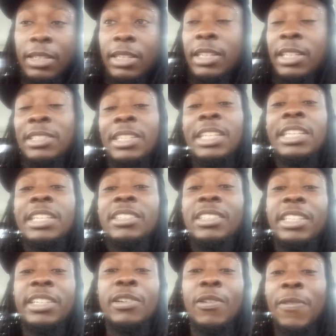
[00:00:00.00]
it's
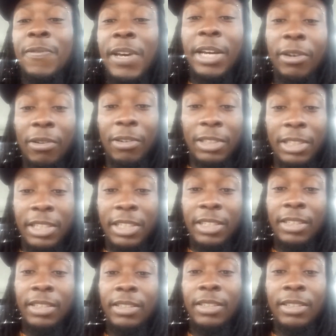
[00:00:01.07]
illegal federally
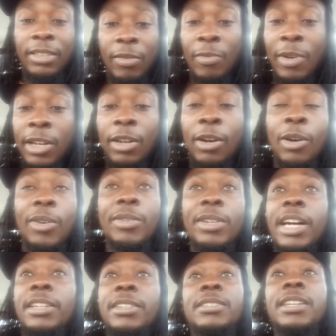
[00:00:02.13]
around the whole
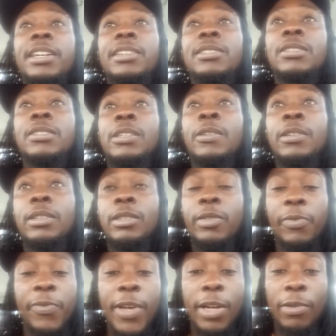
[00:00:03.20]
United States. It's a
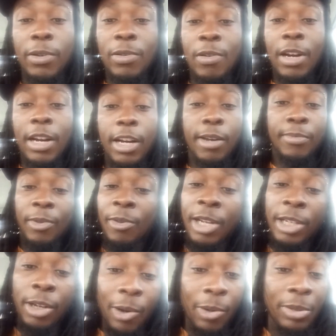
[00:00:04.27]
federal crime around
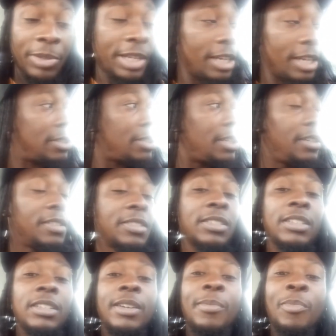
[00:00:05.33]
the whole United States.
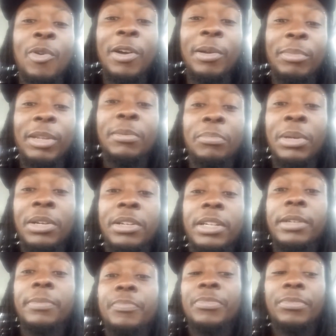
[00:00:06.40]
Point blank,
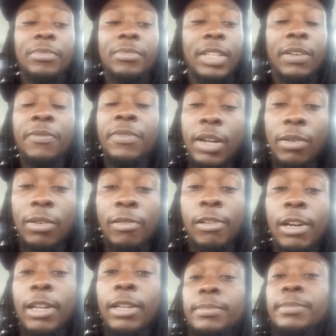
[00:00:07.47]
period. Federal crime.